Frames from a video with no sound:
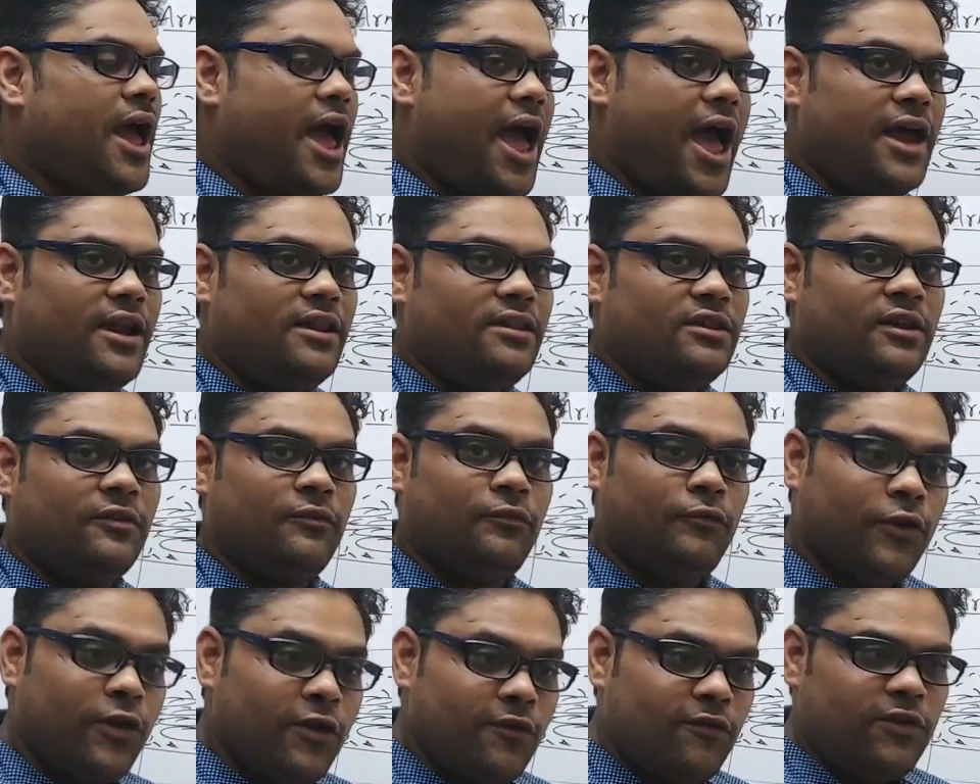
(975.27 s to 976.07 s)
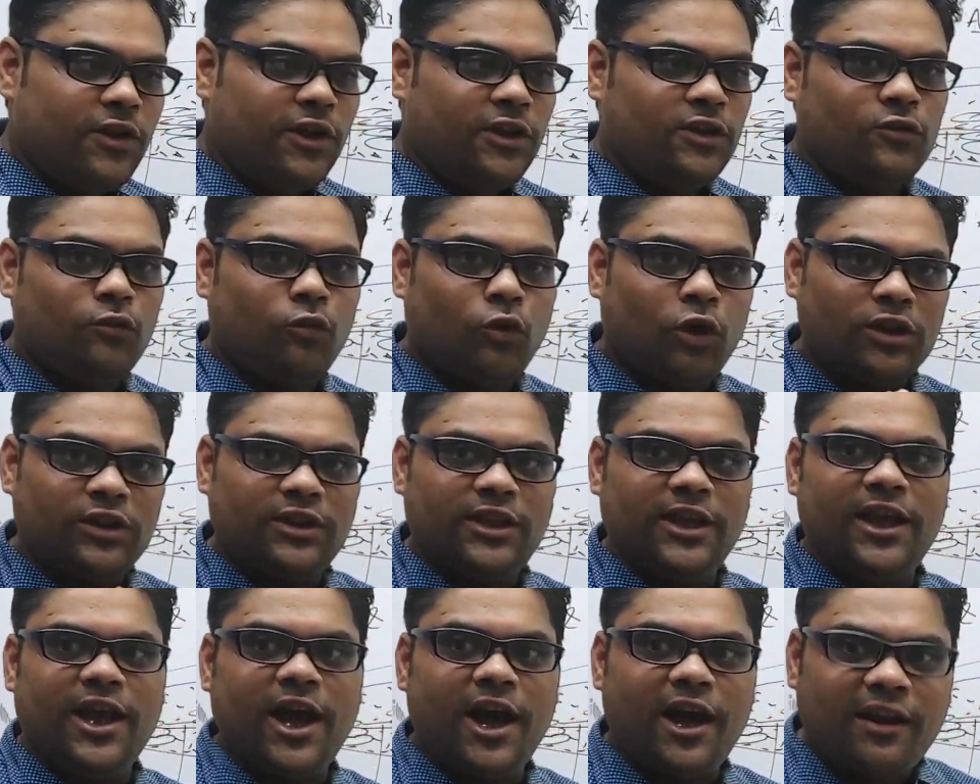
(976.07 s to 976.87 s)
and the wavelength,
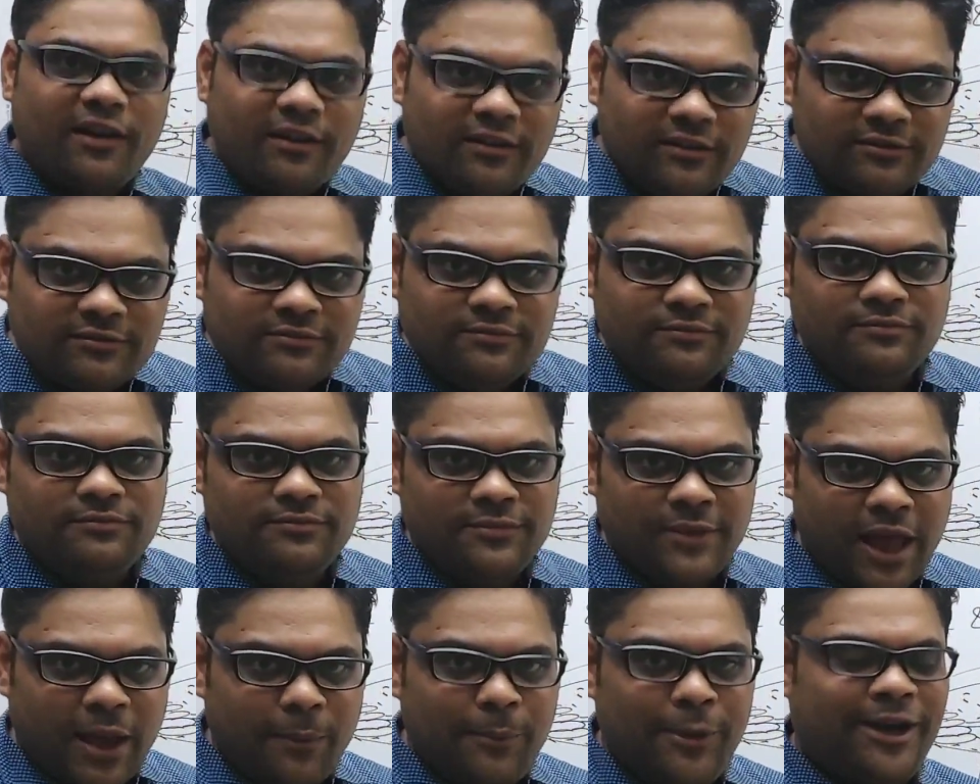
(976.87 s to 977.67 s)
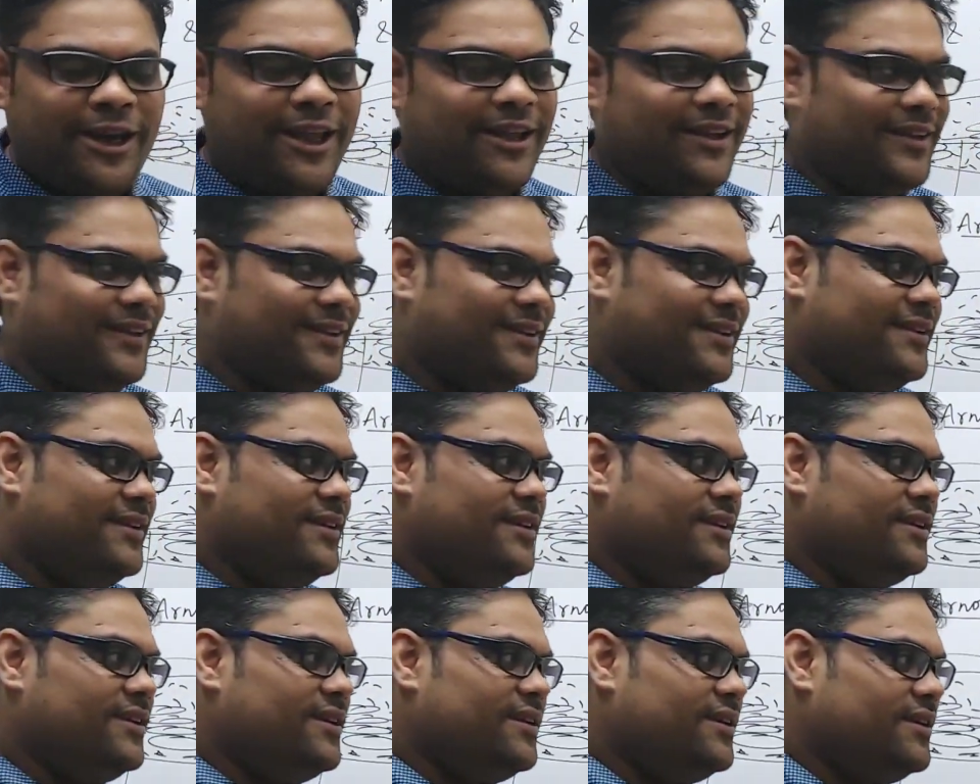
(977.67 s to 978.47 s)
what they are emitting,
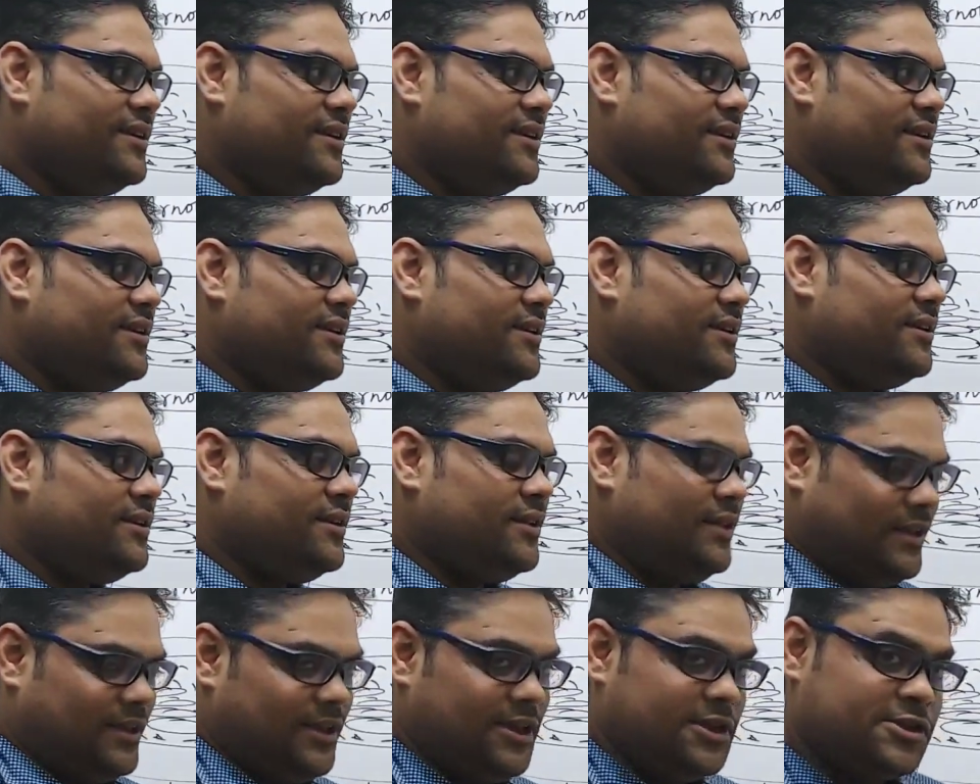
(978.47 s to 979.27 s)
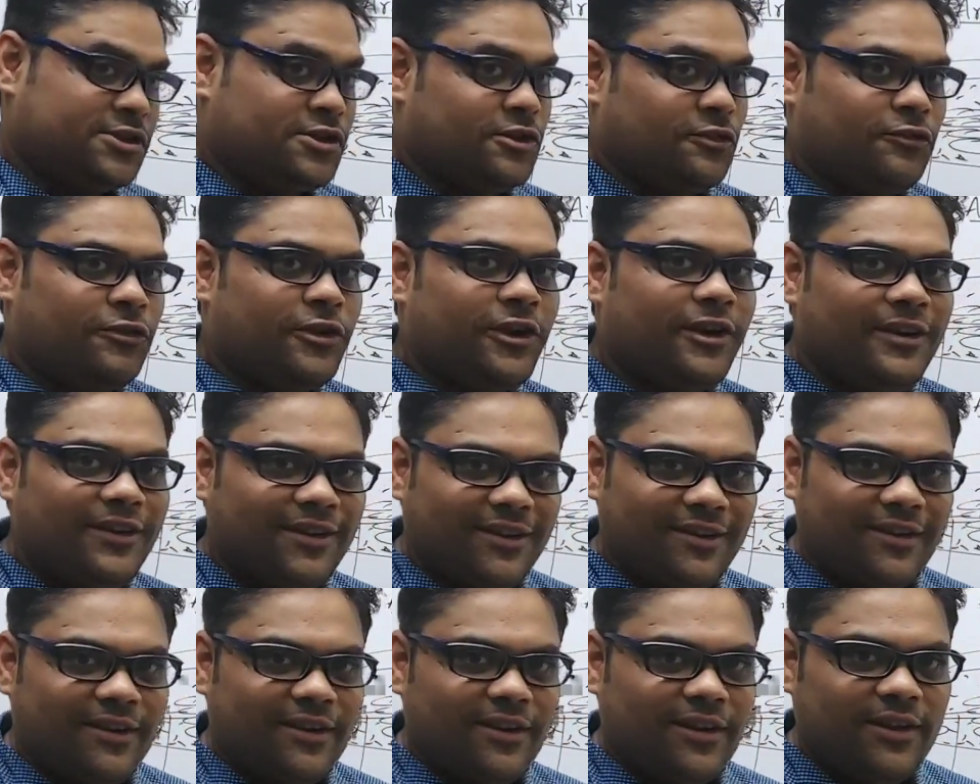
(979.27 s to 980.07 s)
is
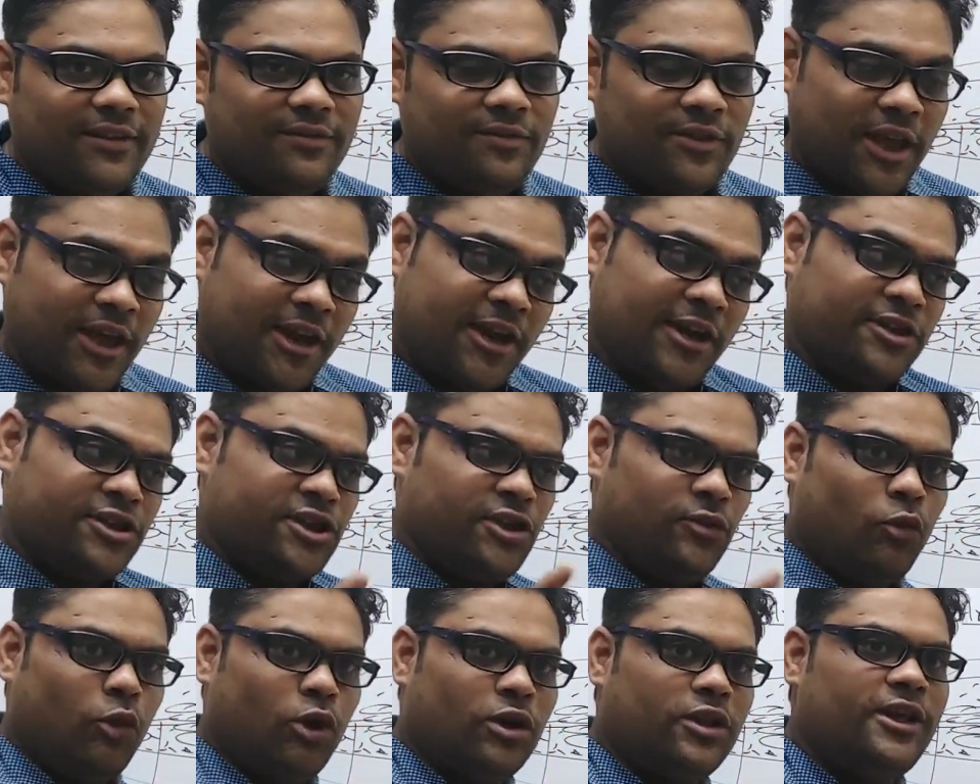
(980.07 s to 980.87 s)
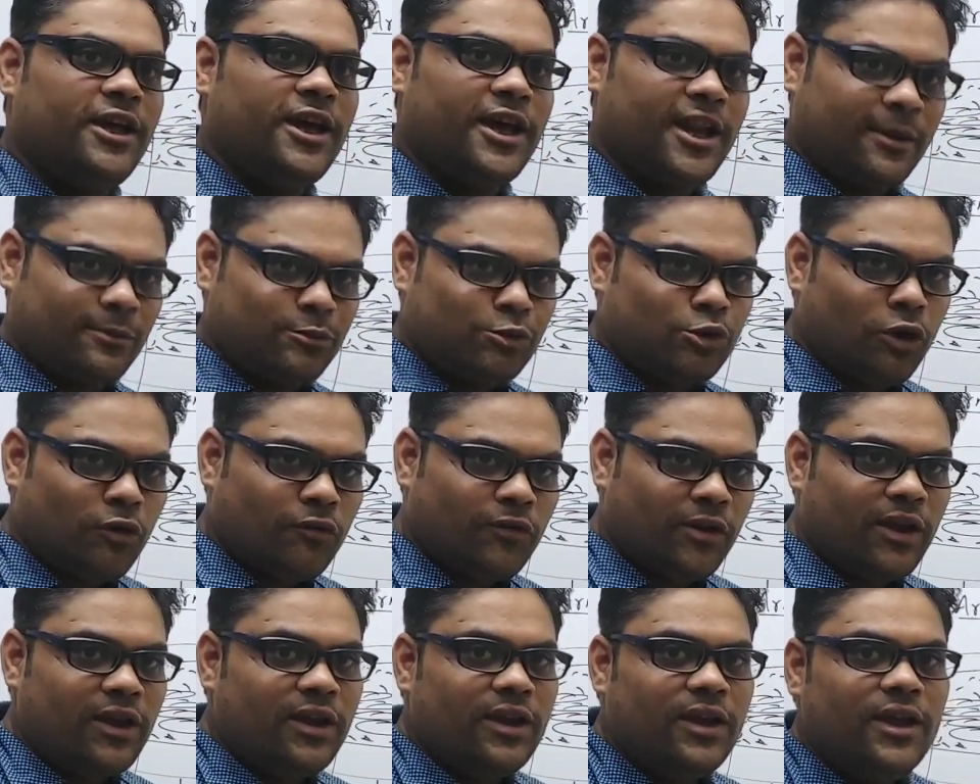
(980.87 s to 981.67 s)
different. The energy, what they are
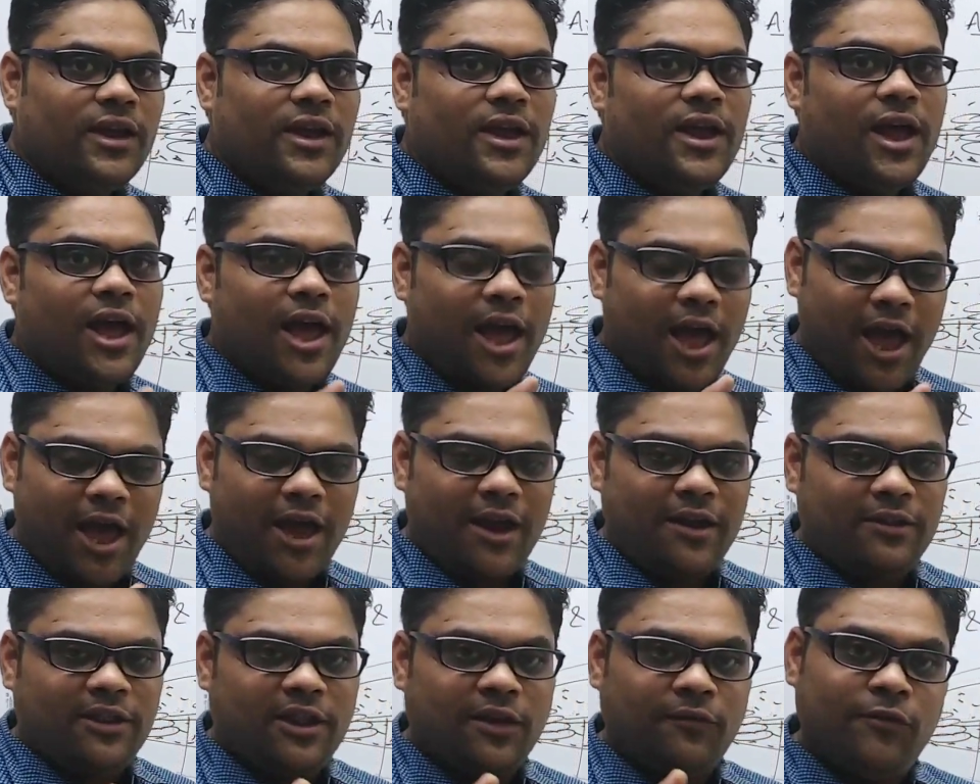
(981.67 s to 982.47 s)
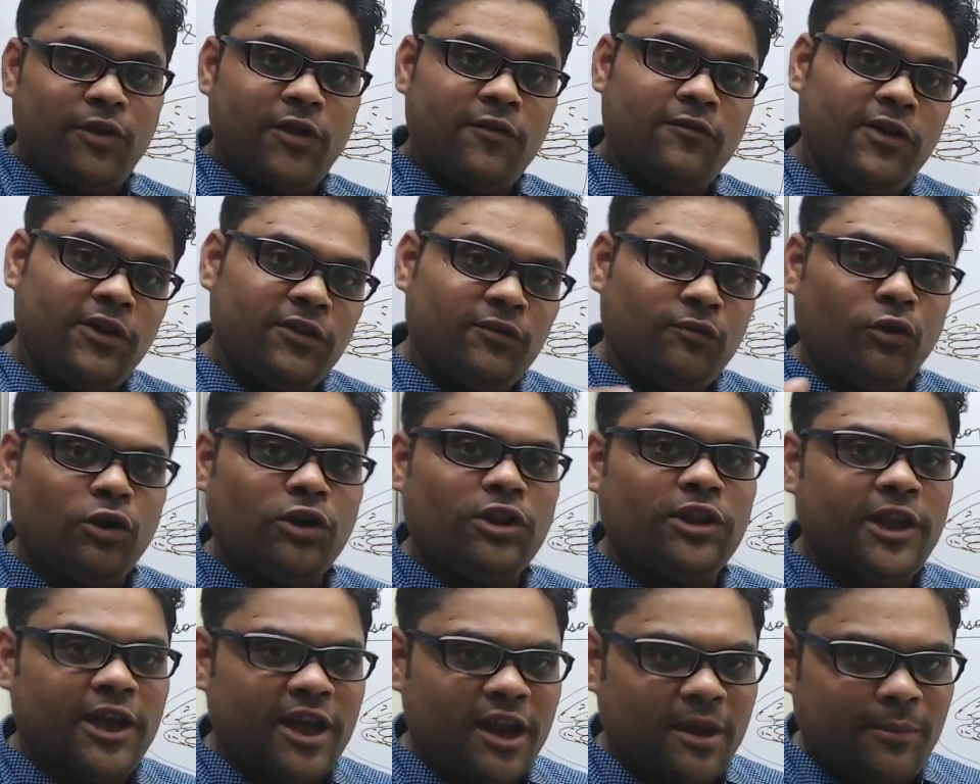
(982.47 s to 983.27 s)
absorbing, and the wavelength,
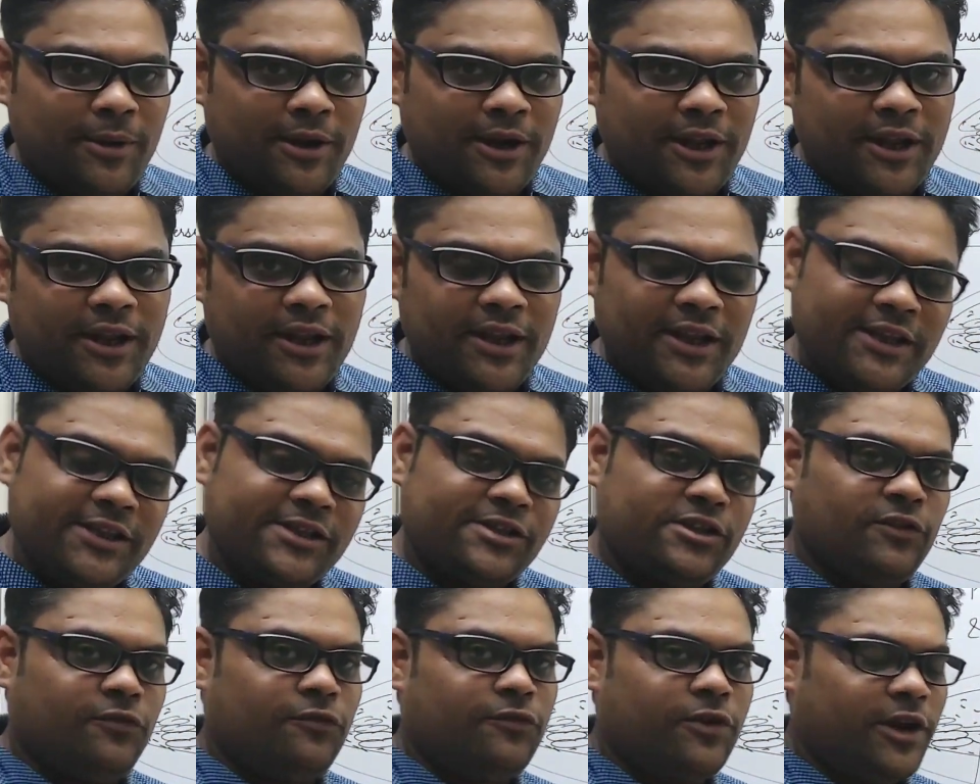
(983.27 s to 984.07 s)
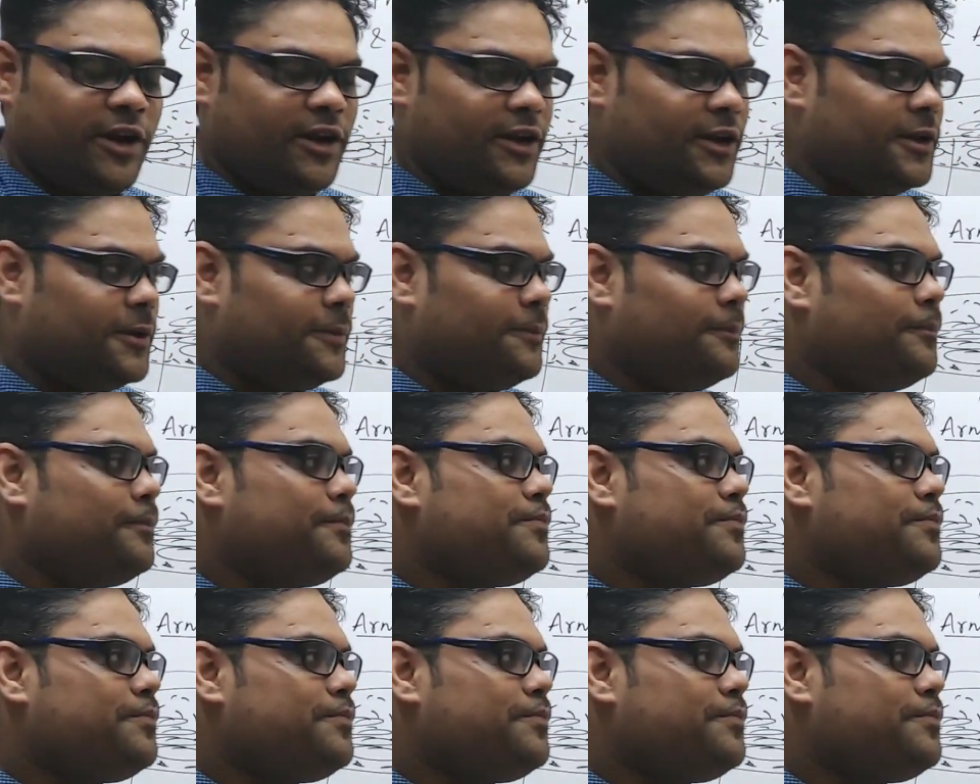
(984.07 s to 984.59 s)
what they are emitting, is different.